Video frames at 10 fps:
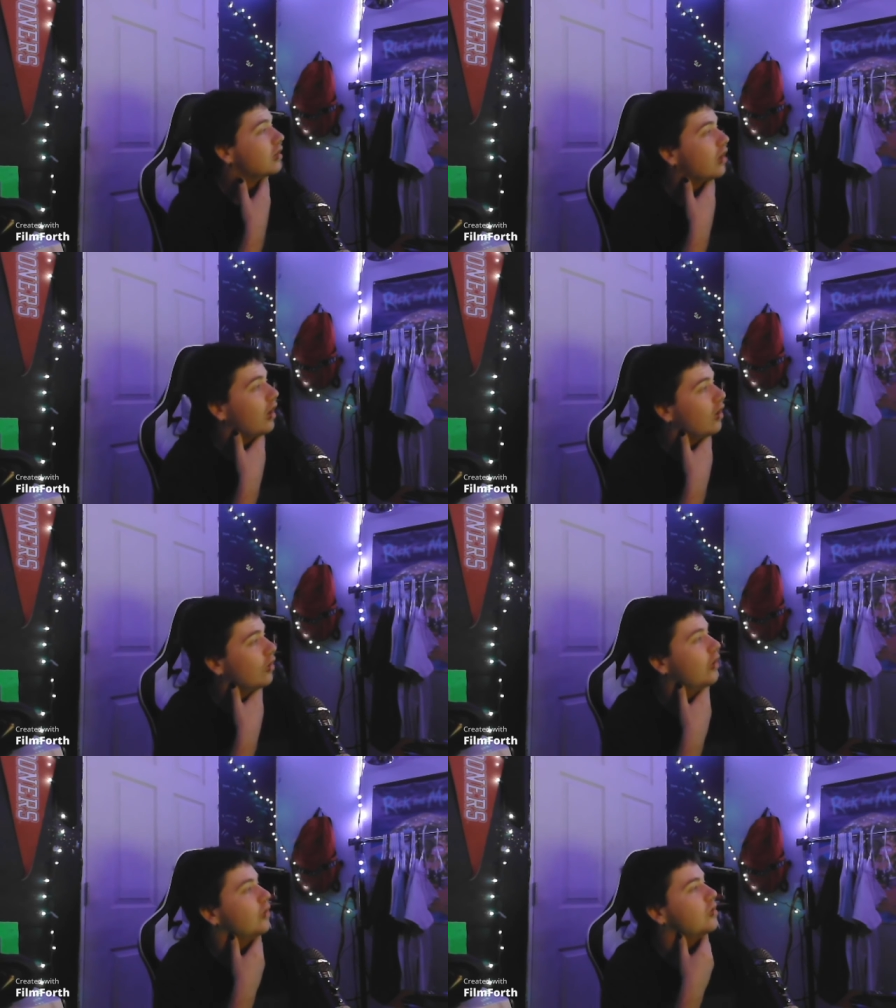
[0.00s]
I don't
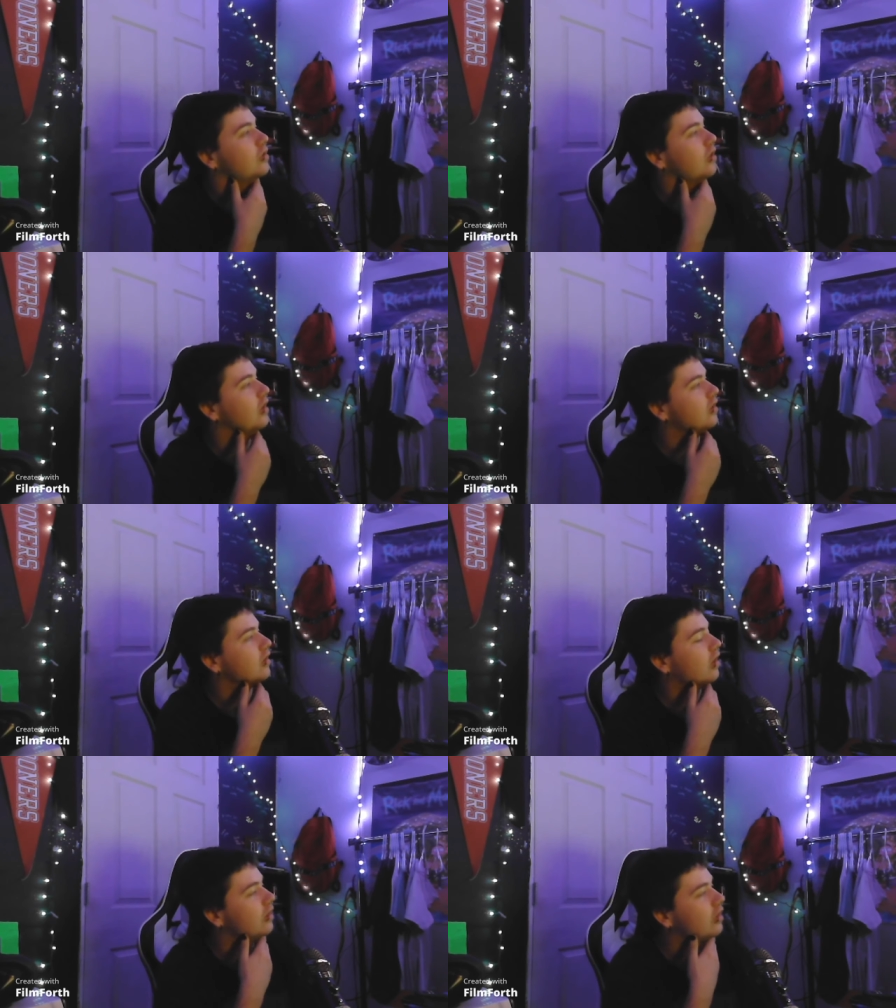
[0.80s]
know, just like
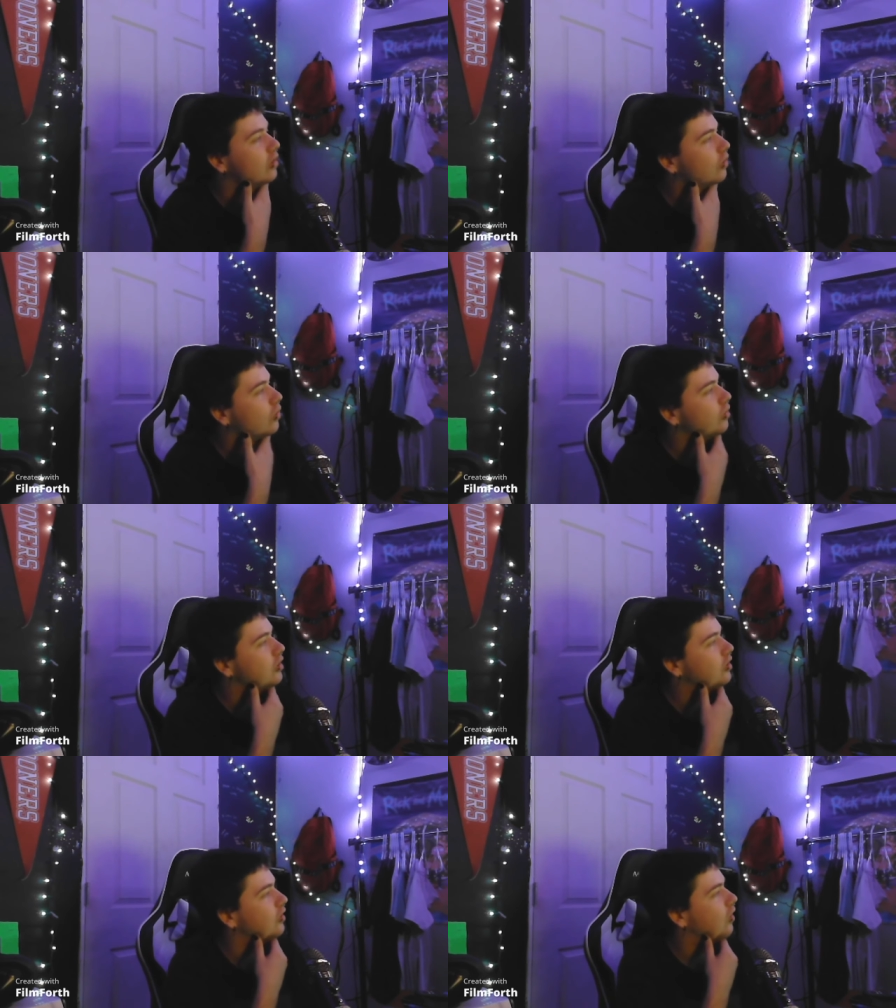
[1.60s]
a needle going
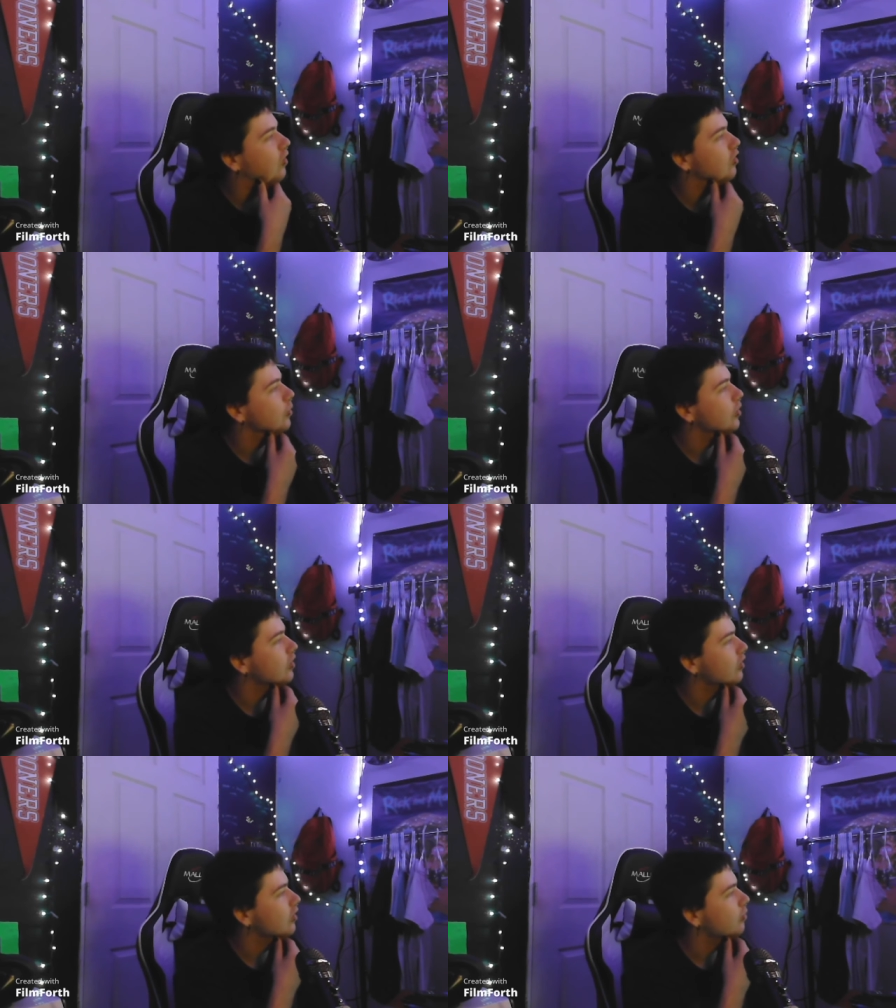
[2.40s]
into your arm and
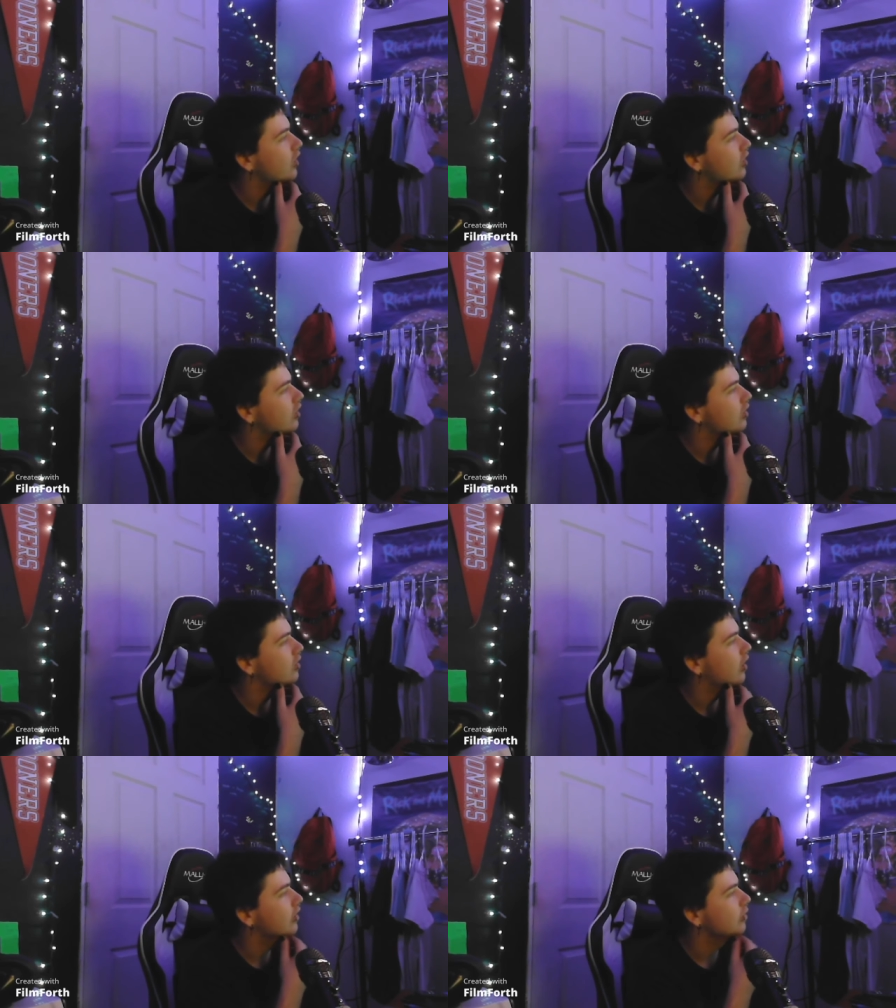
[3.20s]
then it making
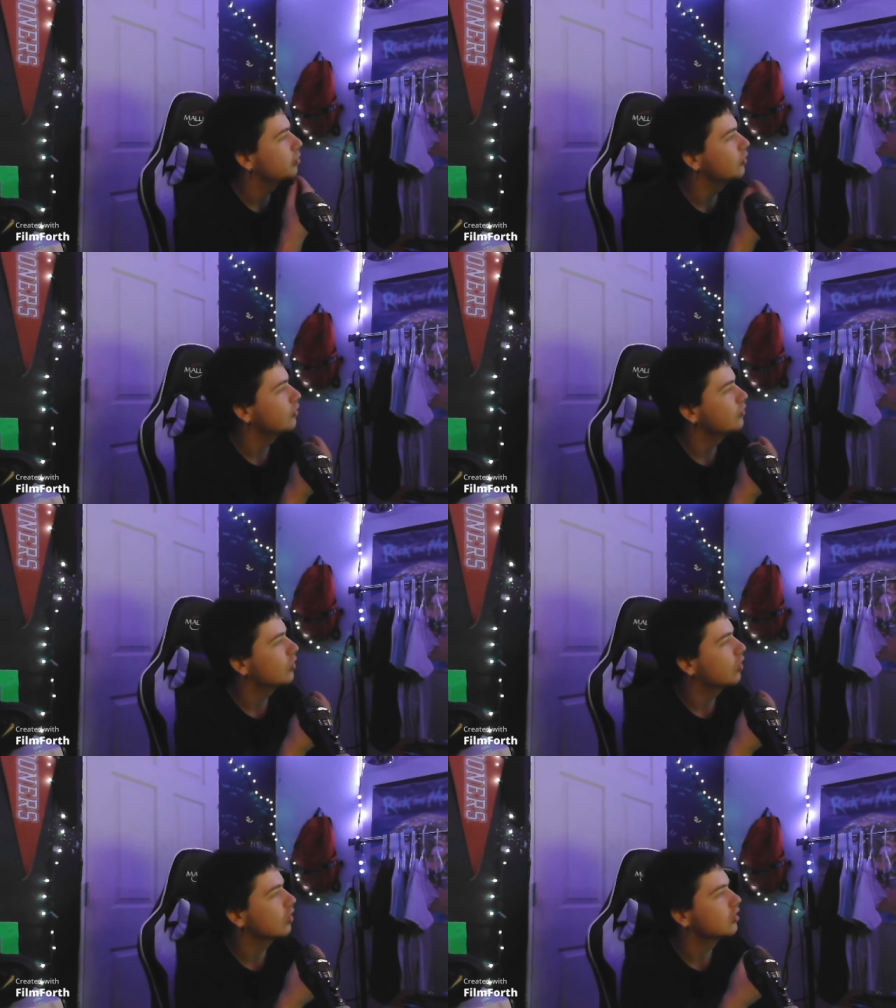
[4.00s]
like beautiful
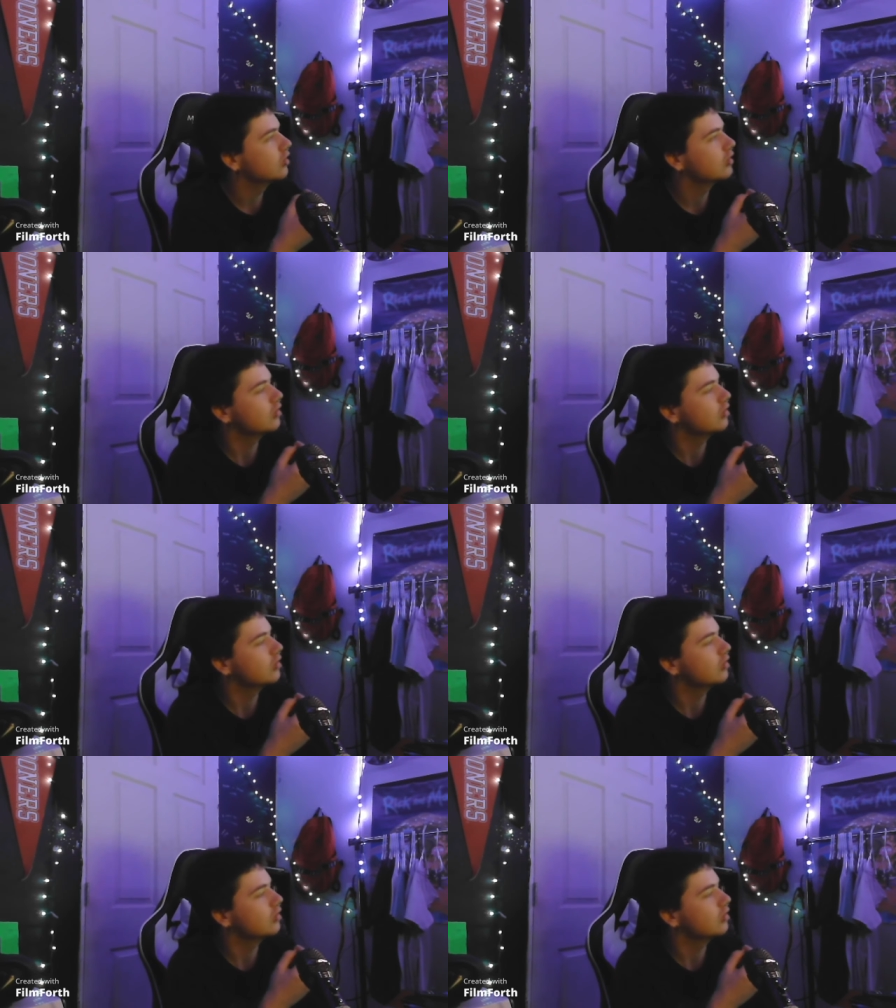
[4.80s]
art.